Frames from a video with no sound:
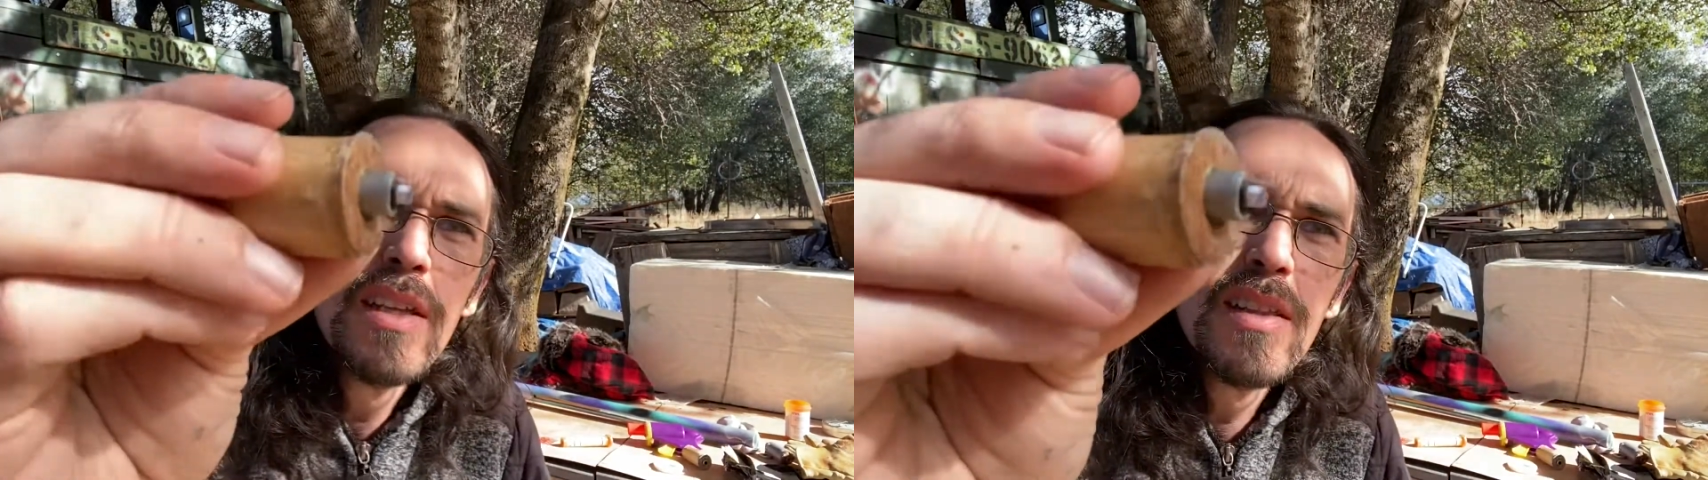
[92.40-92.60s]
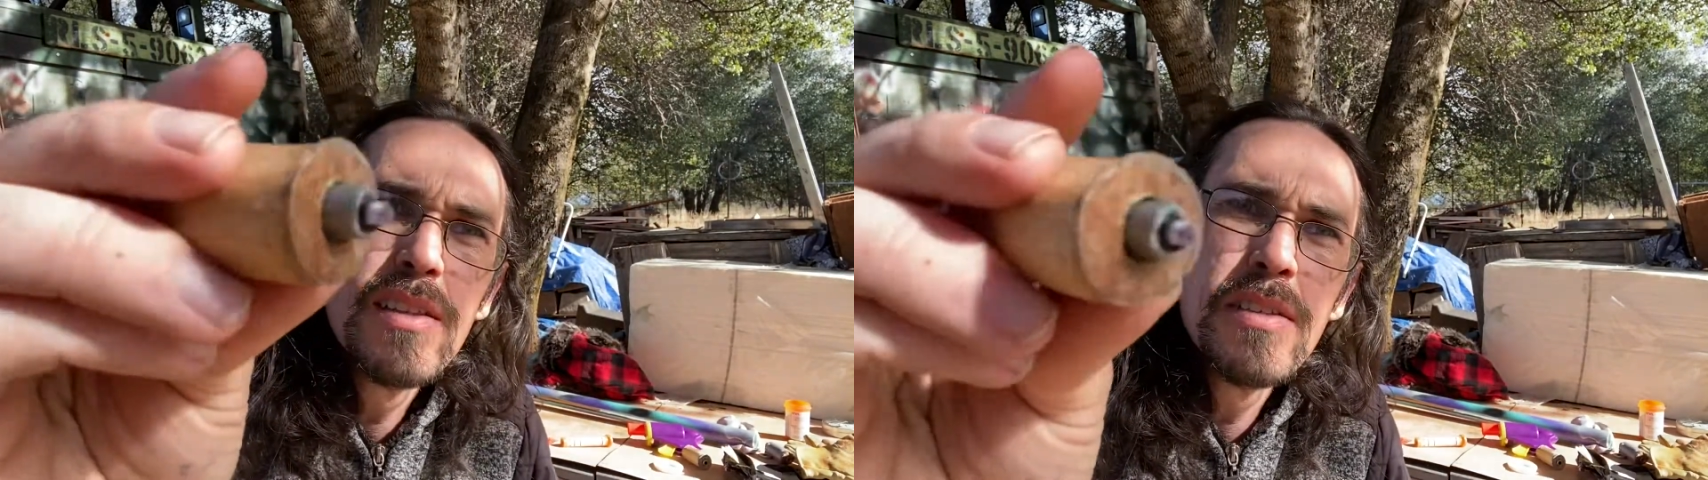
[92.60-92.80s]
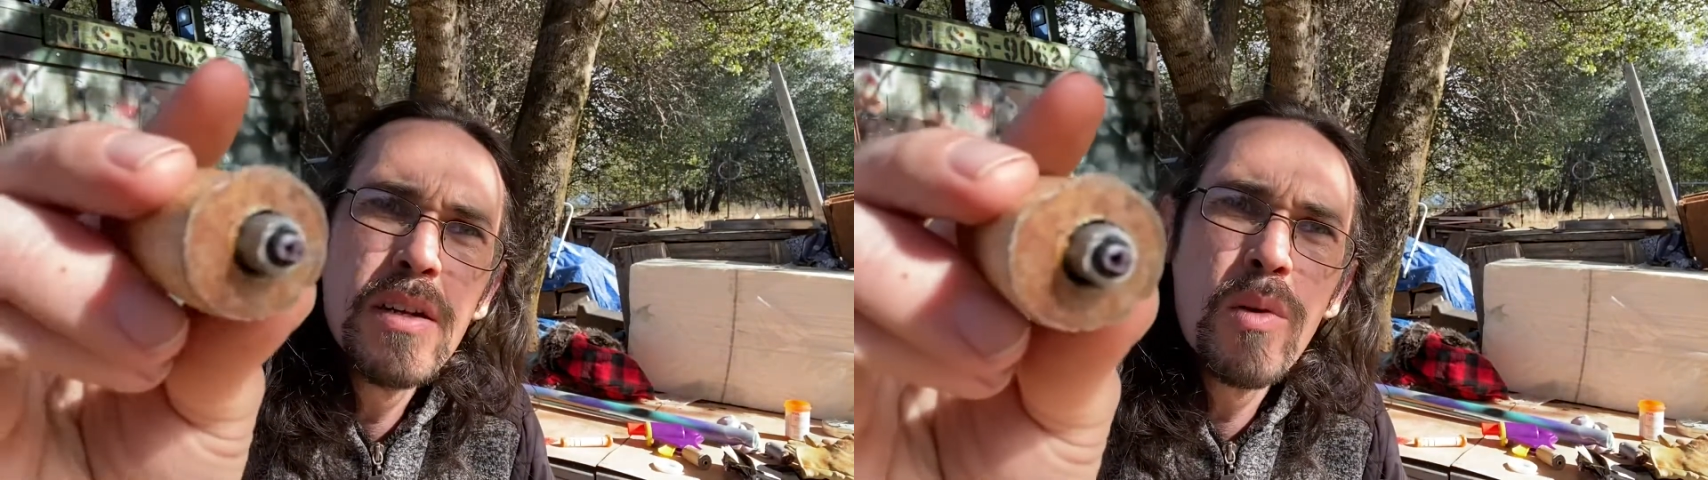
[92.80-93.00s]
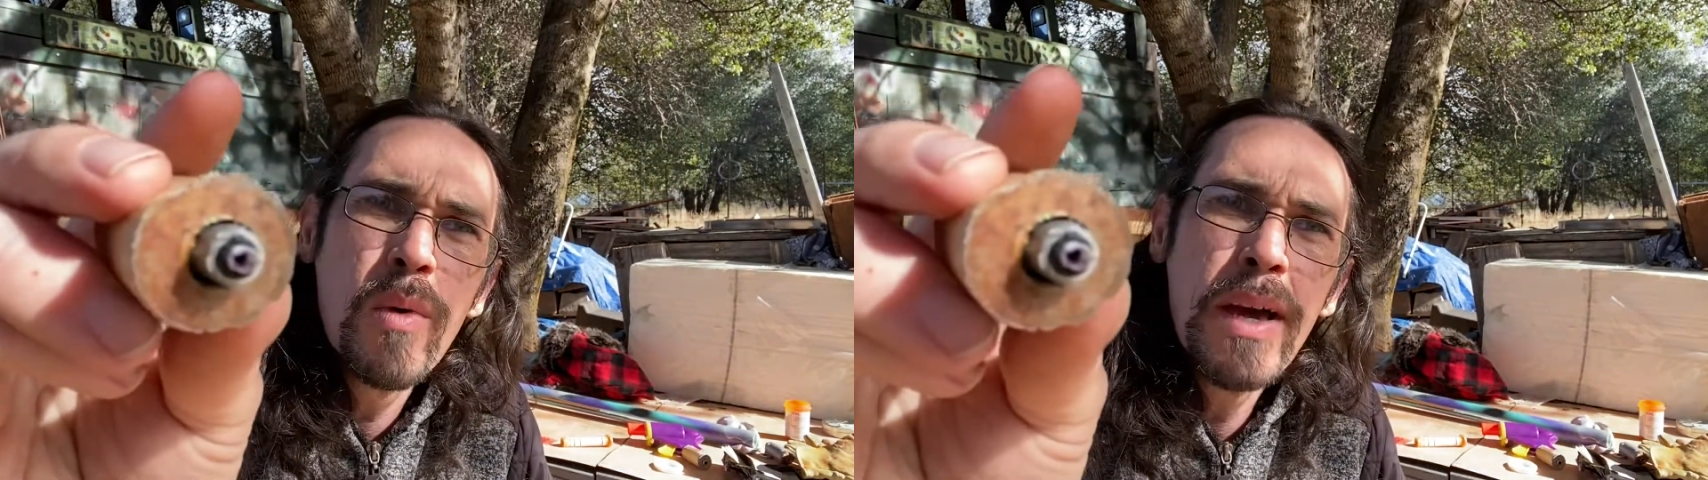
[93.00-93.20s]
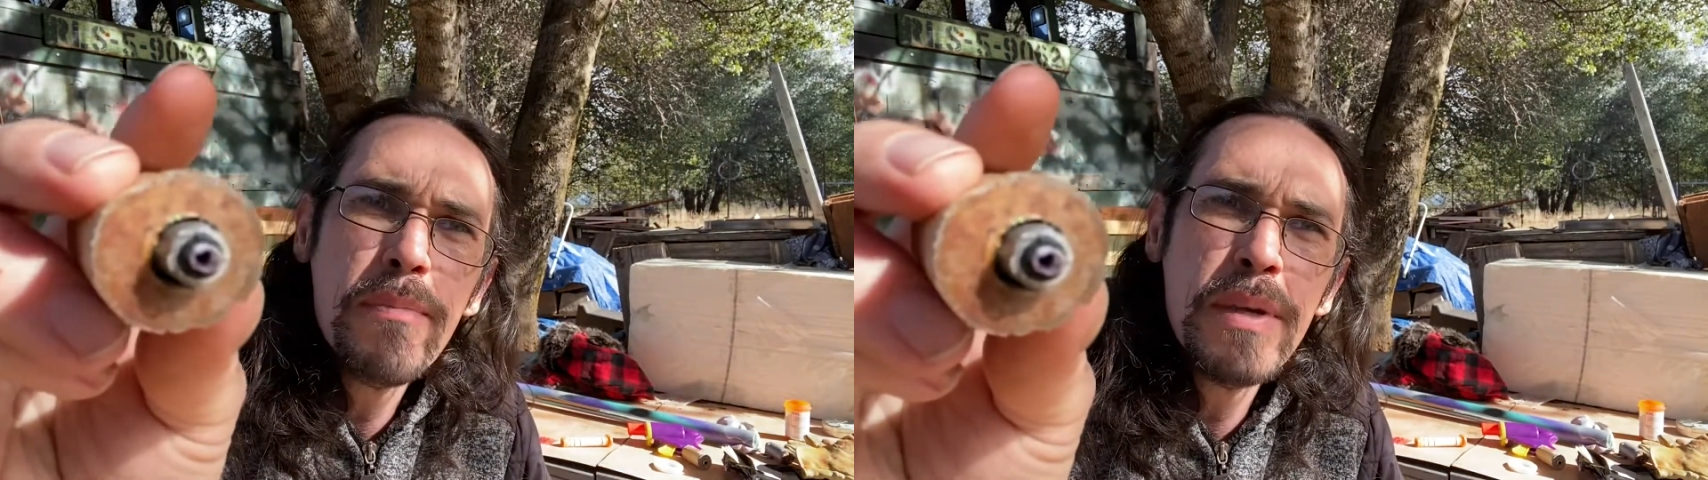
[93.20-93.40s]
This little
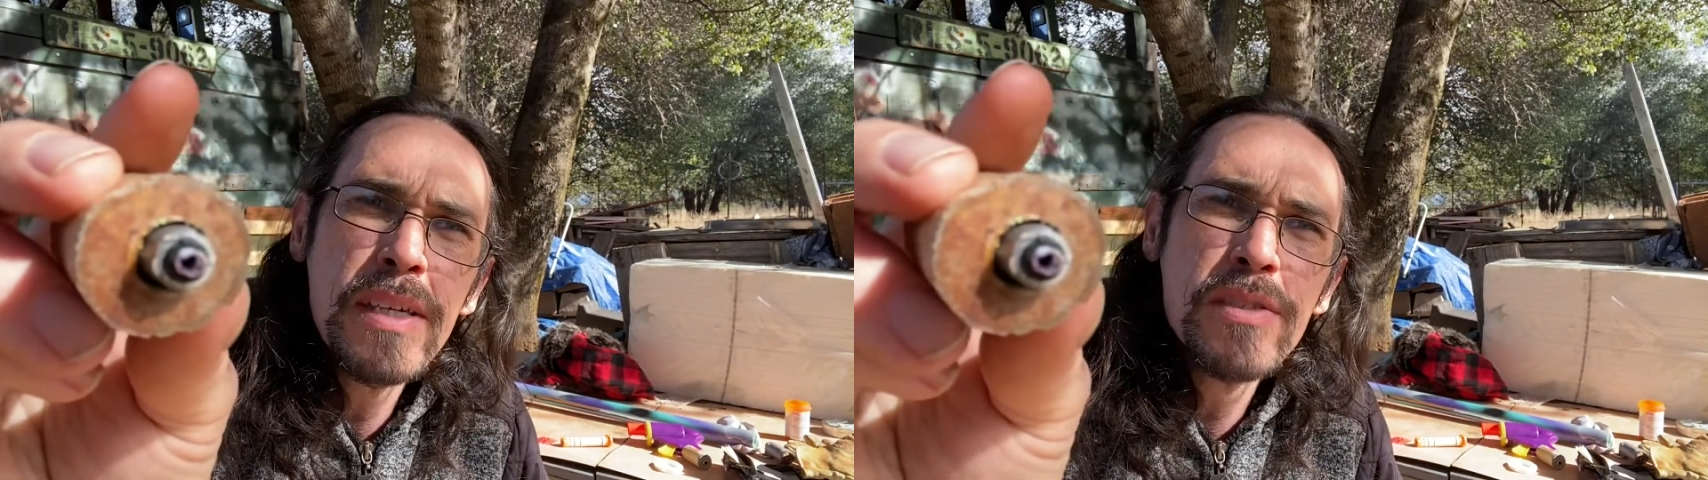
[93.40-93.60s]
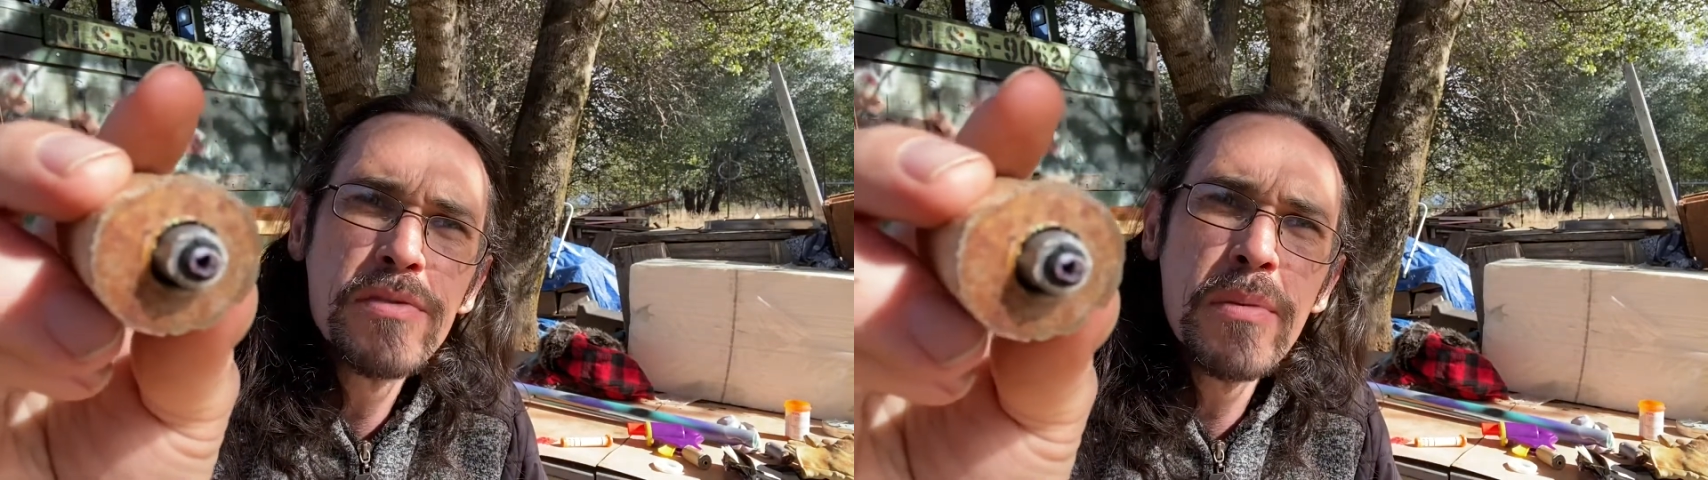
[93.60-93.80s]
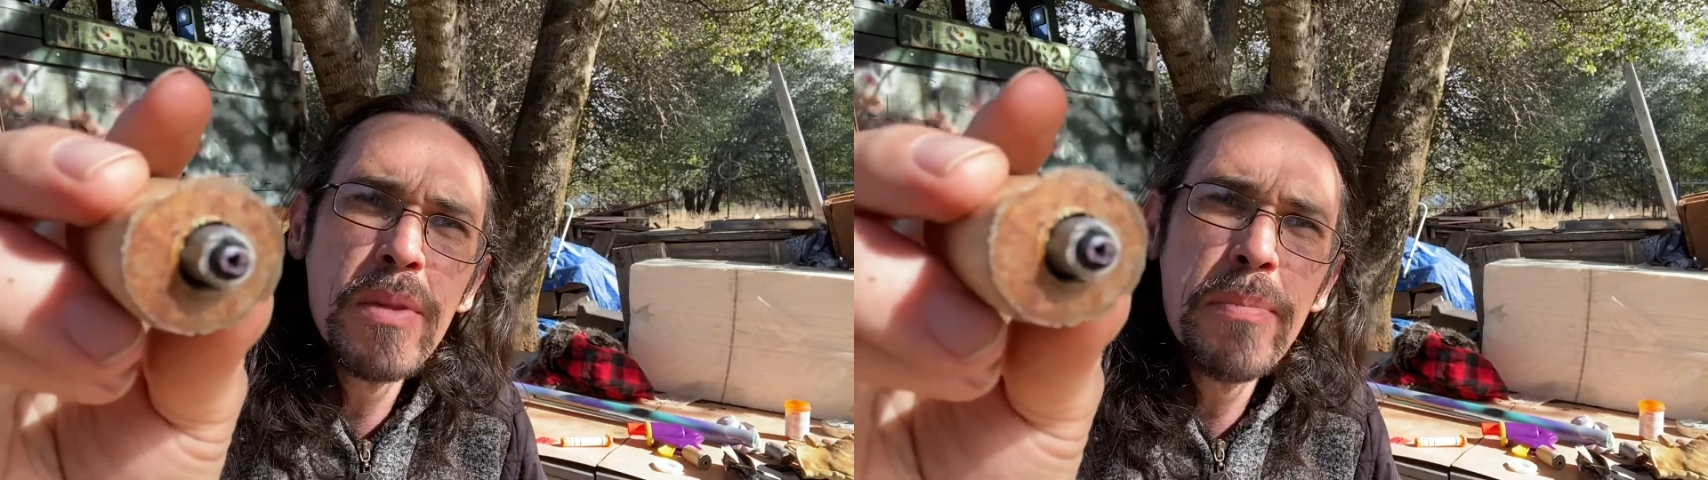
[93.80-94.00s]
white piece from the